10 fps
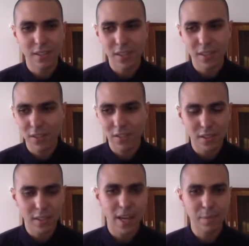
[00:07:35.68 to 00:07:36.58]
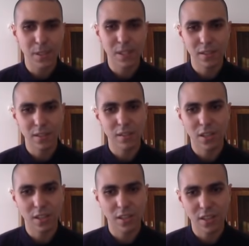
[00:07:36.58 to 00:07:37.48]
That does not happen in
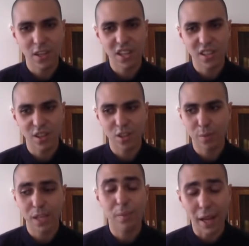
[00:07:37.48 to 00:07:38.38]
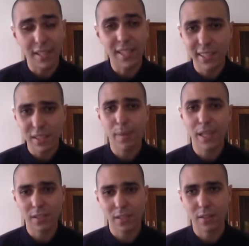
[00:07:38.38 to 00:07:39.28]
really in Arabic, at least
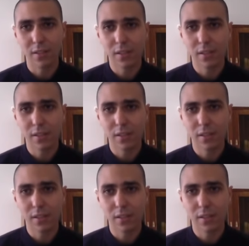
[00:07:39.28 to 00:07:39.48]
back then